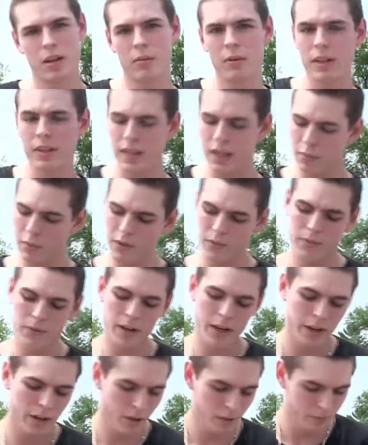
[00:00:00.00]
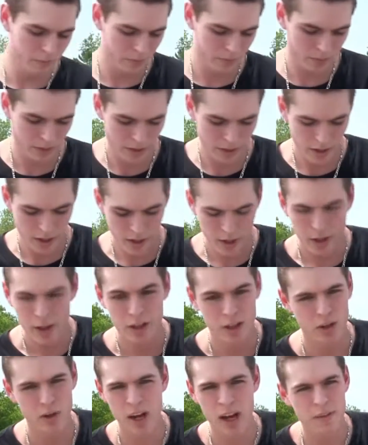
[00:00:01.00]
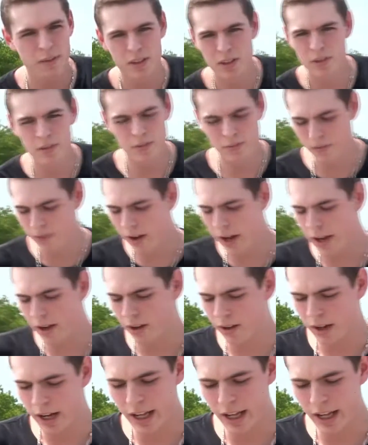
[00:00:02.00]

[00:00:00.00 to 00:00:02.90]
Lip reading: I'm gonna take my file. You don't have to use a file.